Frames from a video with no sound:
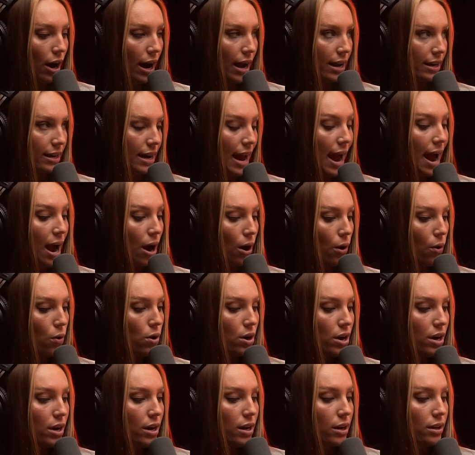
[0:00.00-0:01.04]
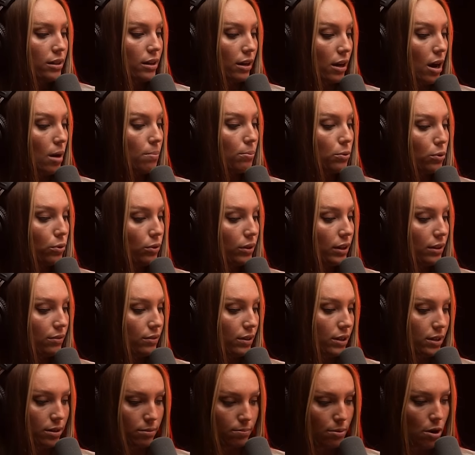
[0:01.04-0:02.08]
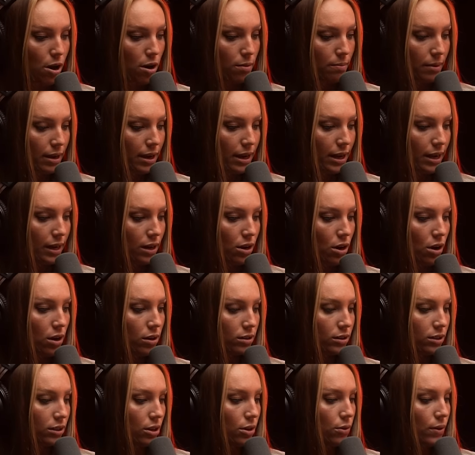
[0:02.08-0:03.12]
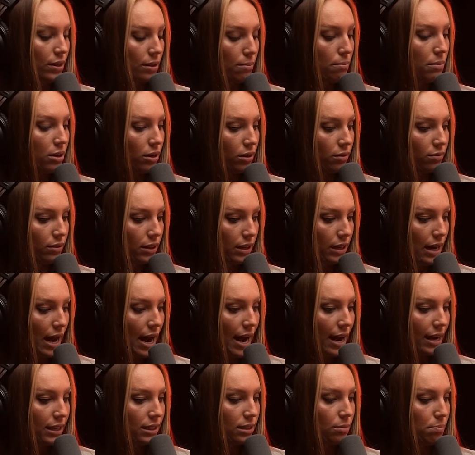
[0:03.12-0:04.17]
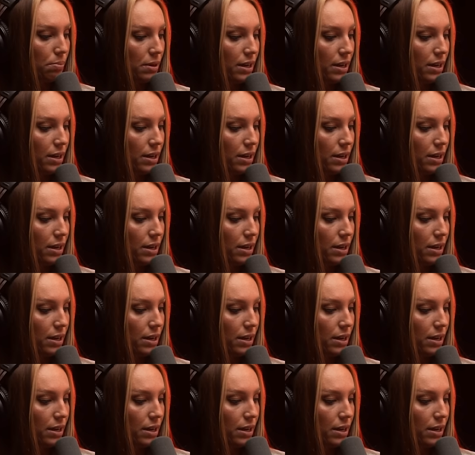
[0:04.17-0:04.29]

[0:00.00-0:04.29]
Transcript: And now the couple who lived in an apartment in Oslo in the middle of the night,